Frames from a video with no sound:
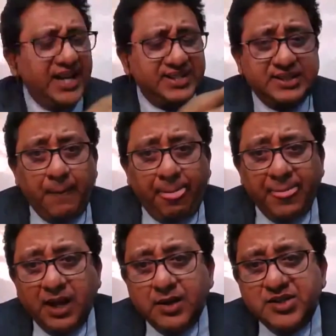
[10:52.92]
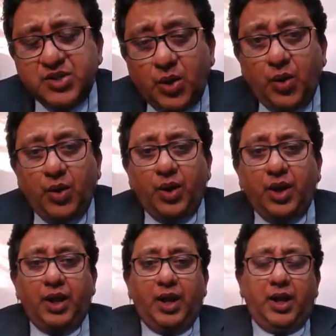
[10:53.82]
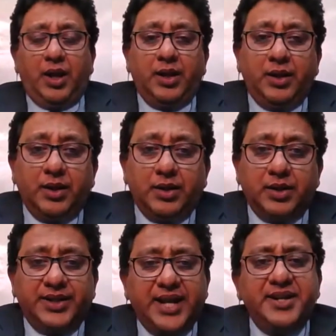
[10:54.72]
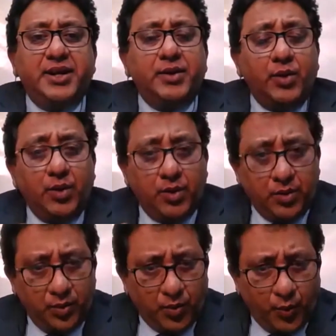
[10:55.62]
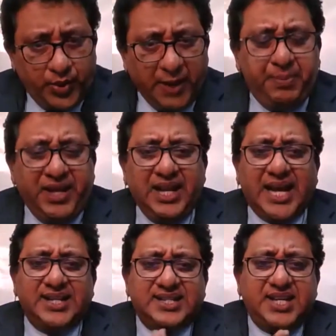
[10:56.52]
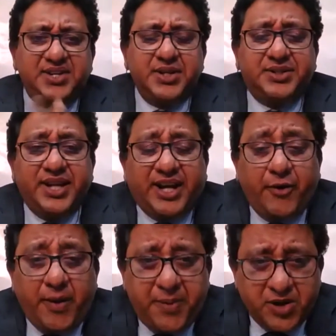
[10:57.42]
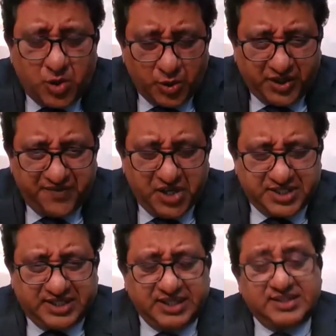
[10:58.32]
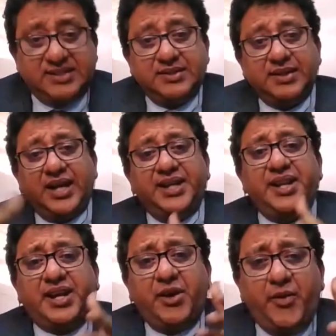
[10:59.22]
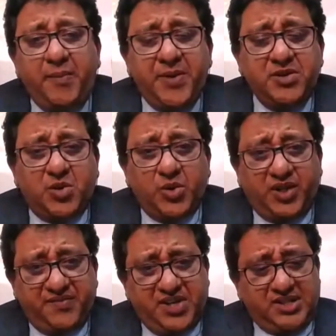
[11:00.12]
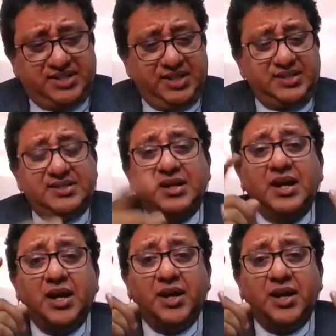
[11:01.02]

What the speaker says: Yes. So then we appealed that decision to the Caribbean Court of Justice. Under the Caribbean Court of Justice,